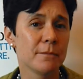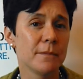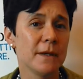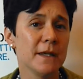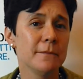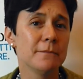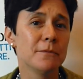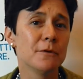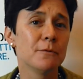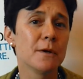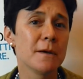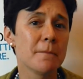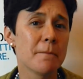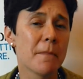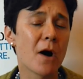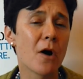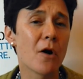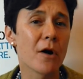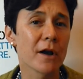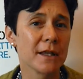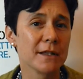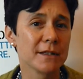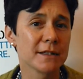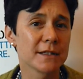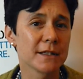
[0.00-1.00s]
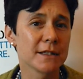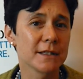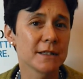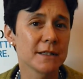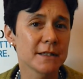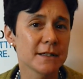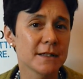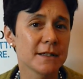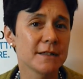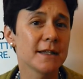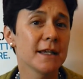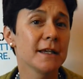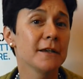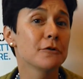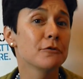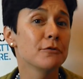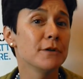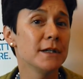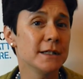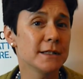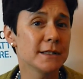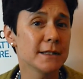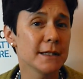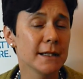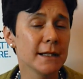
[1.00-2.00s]
people with Parkinson's is
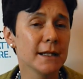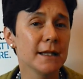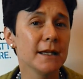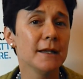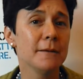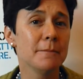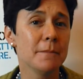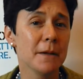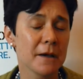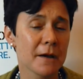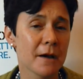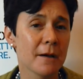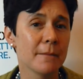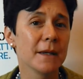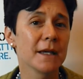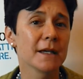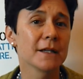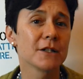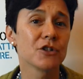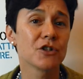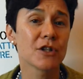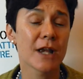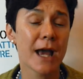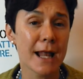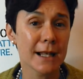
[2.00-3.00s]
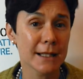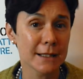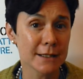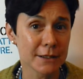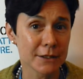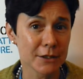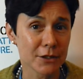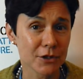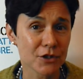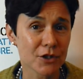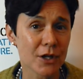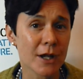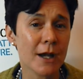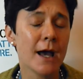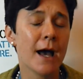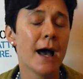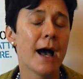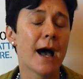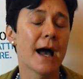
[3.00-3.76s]
increasingly becoming a challenge,